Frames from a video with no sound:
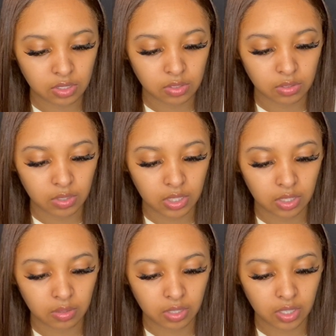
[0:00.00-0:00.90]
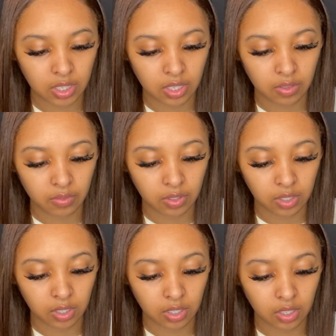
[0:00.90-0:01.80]
do it
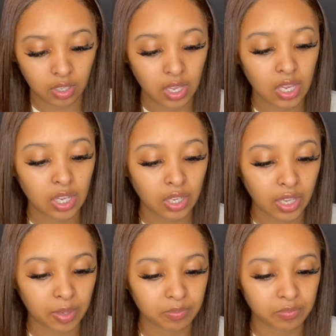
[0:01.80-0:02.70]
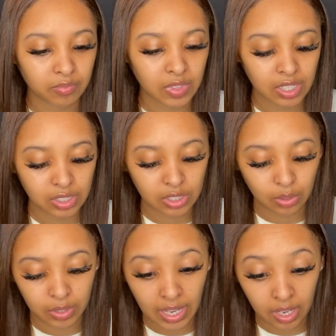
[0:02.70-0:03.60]
carefully. Okay, so
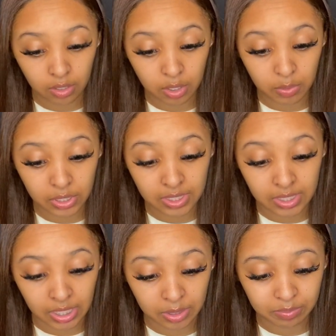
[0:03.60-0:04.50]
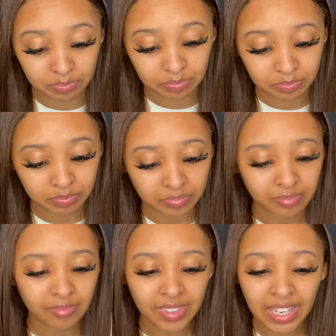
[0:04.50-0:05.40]
now you press done,
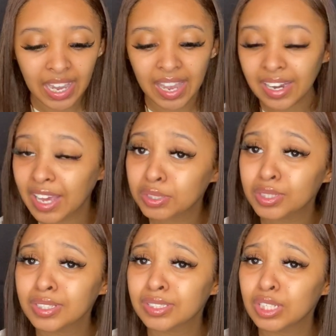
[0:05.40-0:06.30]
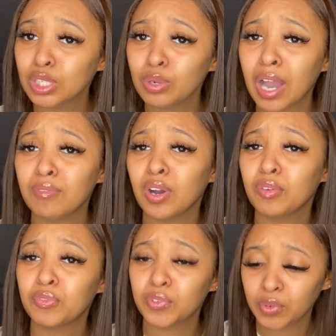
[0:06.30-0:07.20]
and as you can see, you have a
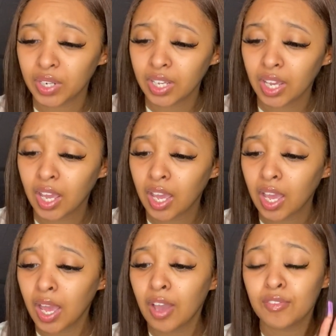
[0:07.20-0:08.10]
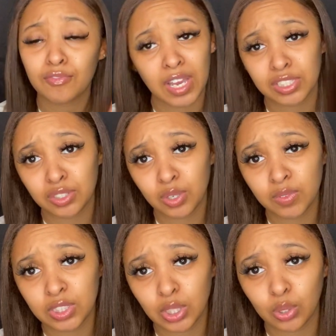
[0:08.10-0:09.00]
free Fashion
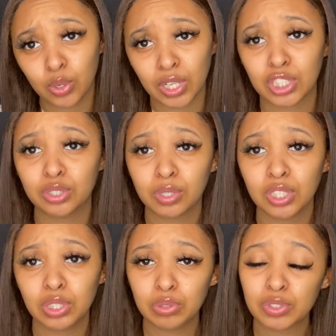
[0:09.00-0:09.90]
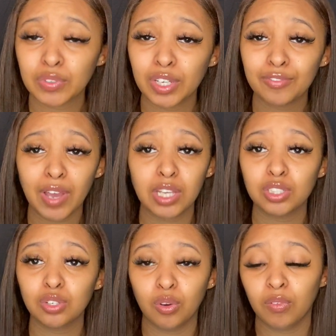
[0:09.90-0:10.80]
Nova logo that you can use for your
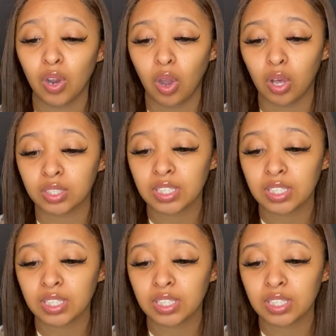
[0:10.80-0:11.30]
Fashion Nova hauls.